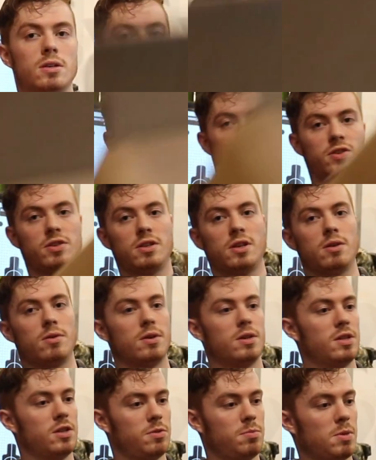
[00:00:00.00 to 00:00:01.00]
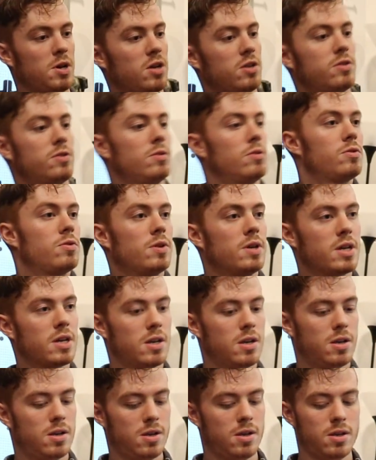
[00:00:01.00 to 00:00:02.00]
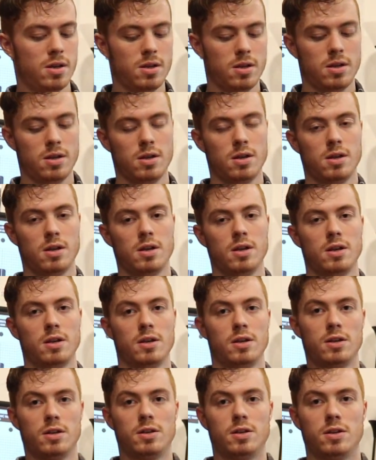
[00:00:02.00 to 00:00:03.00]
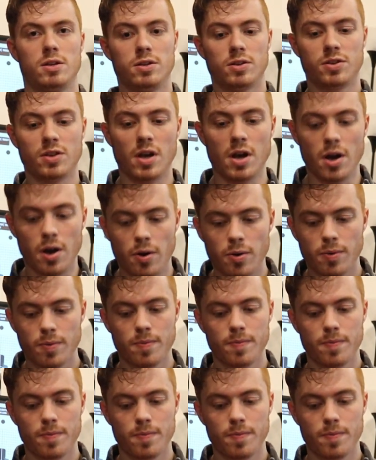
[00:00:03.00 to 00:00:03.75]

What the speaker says: Let's just get rid of this box real quick. So